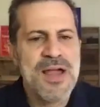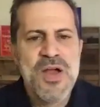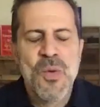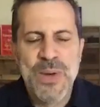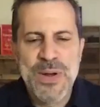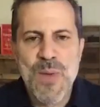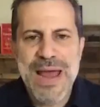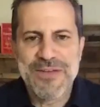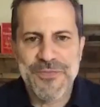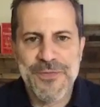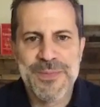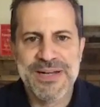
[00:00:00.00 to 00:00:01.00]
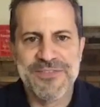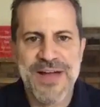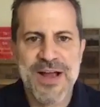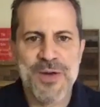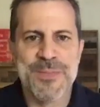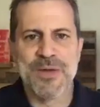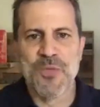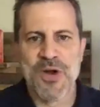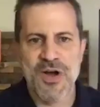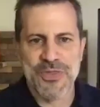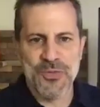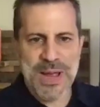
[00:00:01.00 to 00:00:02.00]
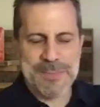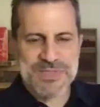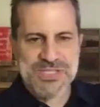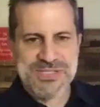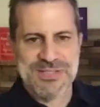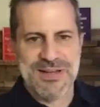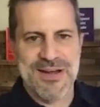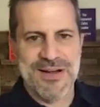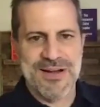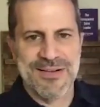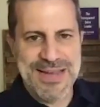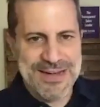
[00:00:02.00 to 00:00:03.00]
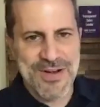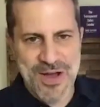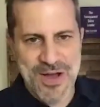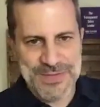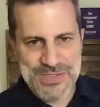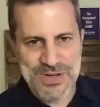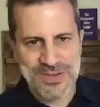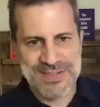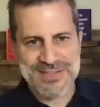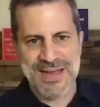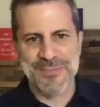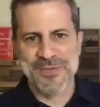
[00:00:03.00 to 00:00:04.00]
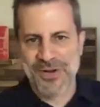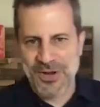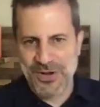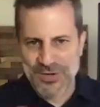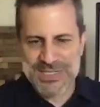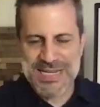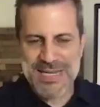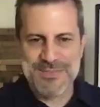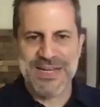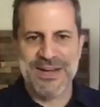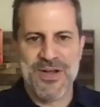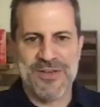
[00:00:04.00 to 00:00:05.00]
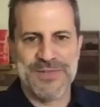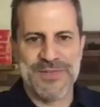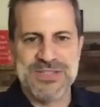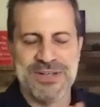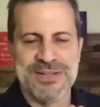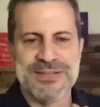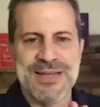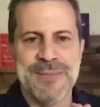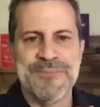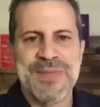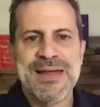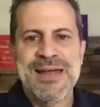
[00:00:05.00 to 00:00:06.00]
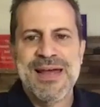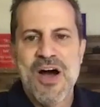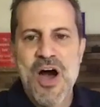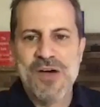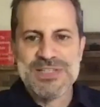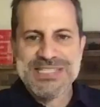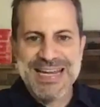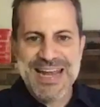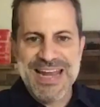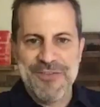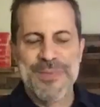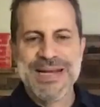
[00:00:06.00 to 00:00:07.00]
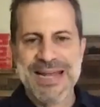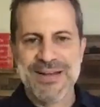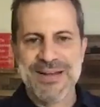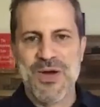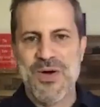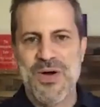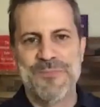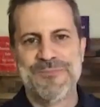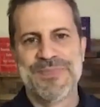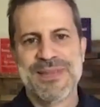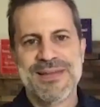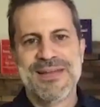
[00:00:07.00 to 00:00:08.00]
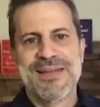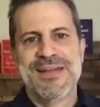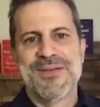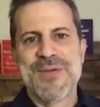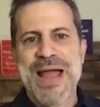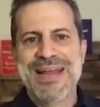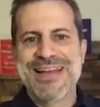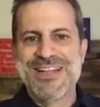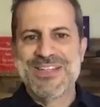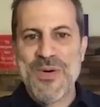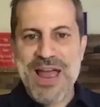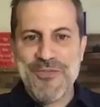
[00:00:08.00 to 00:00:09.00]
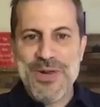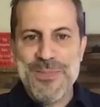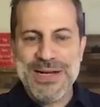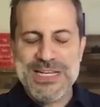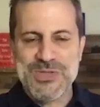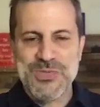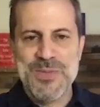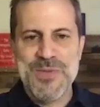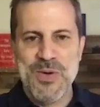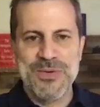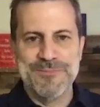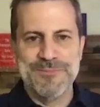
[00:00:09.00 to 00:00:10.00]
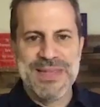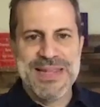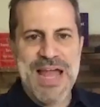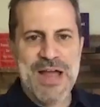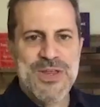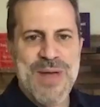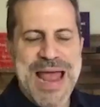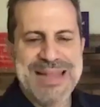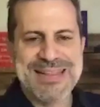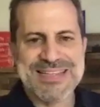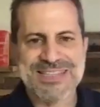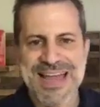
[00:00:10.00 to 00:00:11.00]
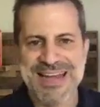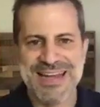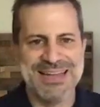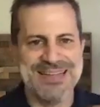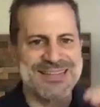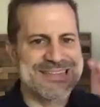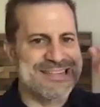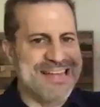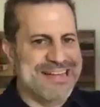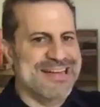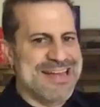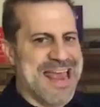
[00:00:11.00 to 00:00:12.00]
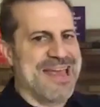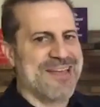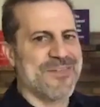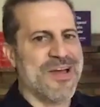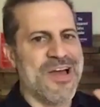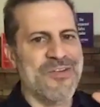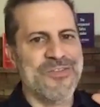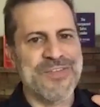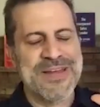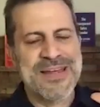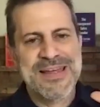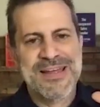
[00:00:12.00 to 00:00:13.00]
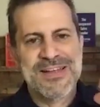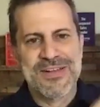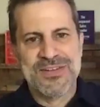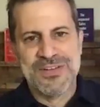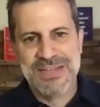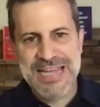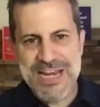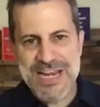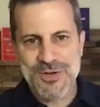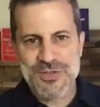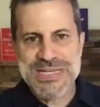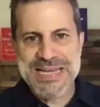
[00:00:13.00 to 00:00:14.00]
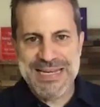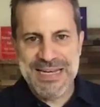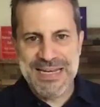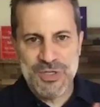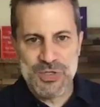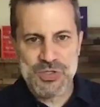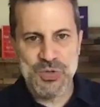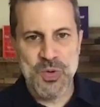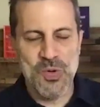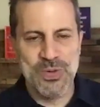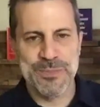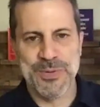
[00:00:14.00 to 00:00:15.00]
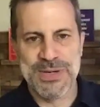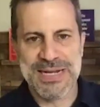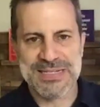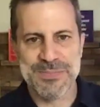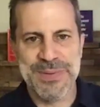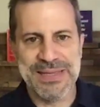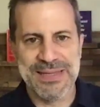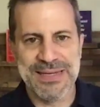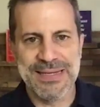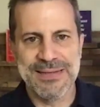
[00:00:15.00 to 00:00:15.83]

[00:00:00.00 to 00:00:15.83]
We went from an environment where all the reps are in an office all the time, or your team's in an office all the time. All of a sudden, everybody had to go home, right? And so everybody's remote. Now you had this kind of yin and yang of leaders needing control and predictability